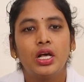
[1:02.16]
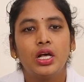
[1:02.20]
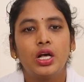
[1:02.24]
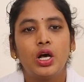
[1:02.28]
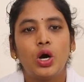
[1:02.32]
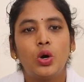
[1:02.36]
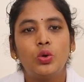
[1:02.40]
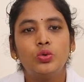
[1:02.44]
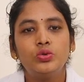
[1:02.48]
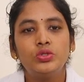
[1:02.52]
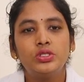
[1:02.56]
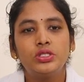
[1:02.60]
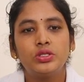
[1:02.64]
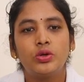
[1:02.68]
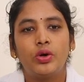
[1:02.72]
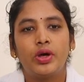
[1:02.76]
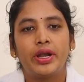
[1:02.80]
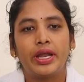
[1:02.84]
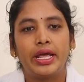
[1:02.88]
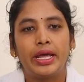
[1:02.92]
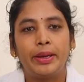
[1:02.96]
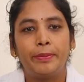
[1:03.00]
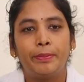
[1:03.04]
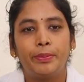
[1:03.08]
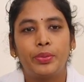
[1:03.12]
gowns
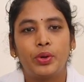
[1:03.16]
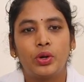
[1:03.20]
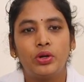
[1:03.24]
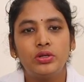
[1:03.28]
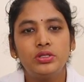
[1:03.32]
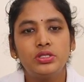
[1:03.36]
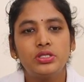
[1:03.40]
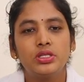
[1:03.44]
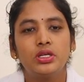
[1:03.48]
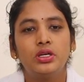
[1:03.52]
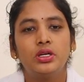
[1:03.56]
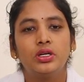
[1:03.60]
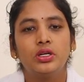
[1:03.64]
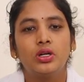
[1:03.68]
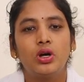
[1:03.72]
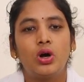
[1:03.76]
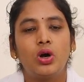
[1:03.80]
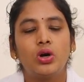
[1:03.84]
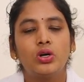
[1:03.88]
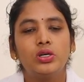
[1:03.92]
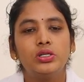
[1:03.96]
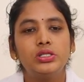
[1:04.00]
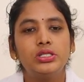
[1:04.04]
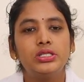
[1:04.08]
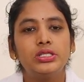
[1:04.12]
or aprons,
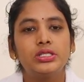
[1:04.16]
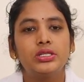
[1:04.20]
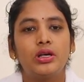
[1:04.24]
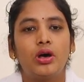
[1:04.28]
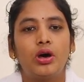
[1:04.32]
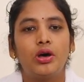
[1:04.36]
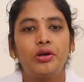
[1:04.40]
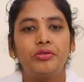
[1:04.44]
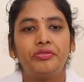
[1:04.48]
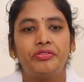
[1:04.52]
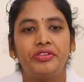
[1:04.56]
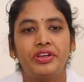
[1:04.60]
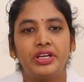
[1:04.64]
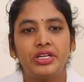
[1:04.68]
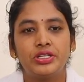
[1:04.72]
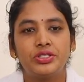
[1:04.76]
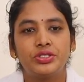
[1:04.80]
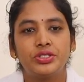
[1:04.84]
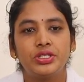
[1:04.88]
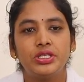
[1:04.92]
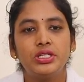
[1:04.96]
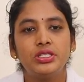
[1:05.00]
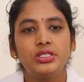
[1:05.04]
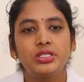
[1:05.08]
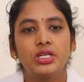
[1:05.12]
goggles or
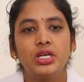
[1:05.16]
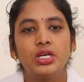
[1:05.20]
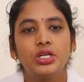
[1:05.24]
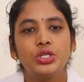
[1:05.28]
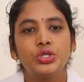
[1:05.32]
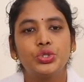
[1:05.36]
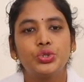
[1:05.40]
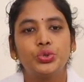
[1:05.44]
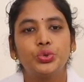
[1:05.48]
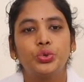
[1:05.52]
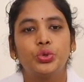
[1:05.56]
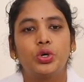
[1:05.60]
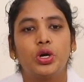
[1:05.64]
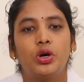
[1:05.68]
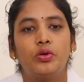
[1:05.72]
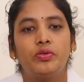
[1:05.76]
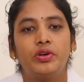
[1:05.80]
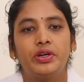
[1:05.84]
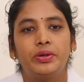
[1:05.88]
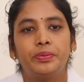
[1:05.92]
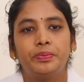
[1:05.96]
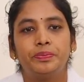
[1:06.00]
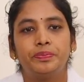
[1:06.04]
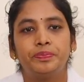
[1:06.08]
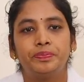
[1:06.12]
face shields, shoe
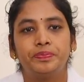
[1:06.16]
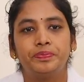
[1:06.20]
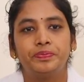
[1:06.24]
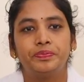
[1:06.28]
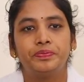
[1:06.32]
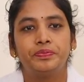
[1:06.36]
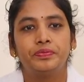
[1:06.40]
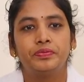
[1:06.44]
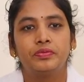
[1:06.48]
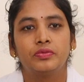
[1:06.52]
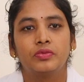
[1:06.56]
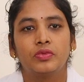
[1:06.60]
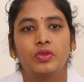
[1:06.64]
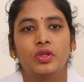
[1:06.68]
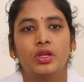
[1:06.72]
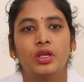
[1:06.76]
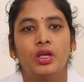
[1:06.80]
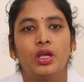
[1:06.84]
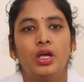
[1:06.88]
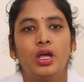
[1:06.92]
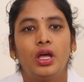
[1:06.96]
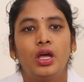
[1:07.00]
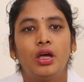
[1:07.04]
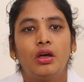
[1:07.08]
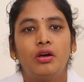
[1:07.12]
cover.
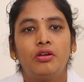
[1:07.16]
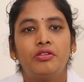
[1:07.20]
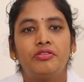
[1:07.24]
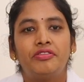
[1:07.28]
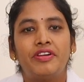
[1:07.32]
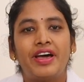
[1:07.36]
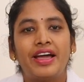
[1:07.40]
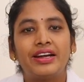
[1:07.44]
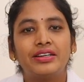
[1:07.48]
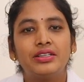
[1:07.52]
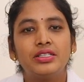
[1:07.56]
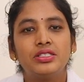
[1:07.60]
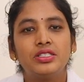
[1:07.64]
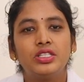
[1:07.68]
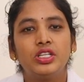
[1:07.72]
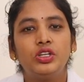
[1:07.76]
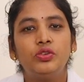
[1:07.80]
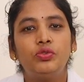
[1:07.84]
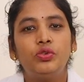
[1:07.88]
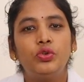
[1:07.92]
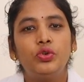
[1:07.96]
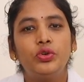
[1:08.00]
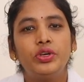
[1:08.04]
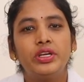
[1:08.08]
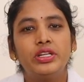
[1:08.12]
Factors
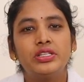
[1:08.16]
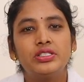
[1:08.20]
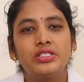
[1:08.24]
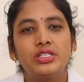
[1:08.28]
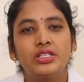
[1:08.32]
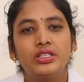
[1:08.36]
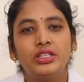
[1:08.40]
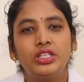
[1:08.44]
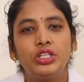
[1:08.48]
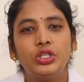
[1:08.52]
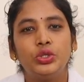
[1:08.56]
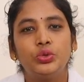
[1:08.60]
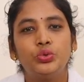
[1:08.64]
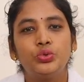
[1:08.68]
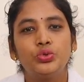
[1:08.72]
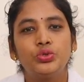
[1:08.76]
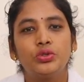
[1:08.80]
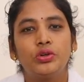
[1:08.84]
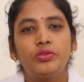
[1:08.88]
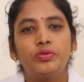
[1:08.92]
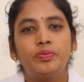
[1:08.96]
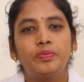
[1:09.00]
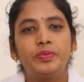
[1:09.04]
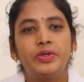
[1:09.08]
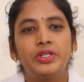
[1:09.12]
influencing the use
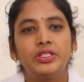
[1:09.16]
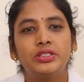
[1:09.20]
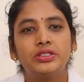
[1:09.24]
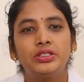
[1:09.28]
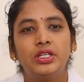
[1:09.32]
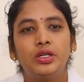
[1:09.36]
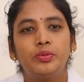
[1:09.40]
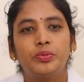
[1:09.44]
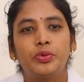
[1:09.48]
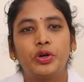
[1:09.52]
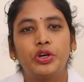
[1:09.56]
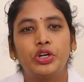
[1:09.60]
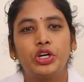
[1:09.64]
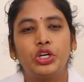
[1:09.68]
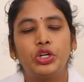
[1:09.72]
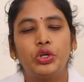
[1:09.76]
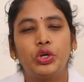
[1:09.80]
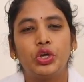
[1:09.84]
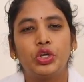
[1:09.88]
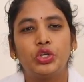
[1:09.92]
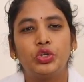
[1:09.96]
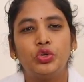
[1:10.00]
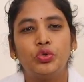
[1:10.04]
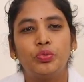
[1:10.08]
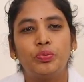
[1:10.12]
of personal
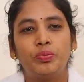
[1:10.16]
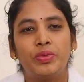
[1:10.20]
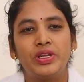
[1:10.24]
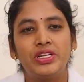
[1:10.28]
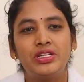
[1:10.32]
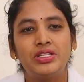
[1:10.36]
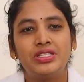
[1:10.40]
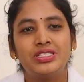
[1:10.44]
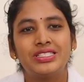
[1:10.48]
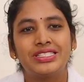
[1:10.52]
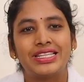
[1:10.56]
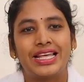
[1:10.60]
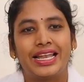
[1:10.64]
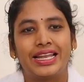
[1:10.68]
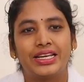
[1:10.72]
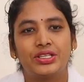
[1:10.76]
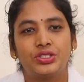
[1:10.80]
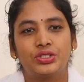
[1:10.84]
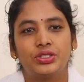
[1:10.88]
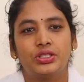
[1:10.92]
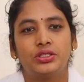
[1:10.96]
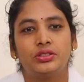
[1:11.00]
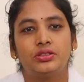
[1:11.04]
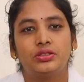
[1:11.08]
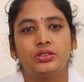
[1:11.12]
protective equipment
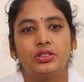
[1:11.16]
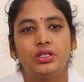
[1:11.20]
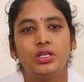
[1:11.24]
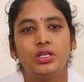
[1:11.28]
selection.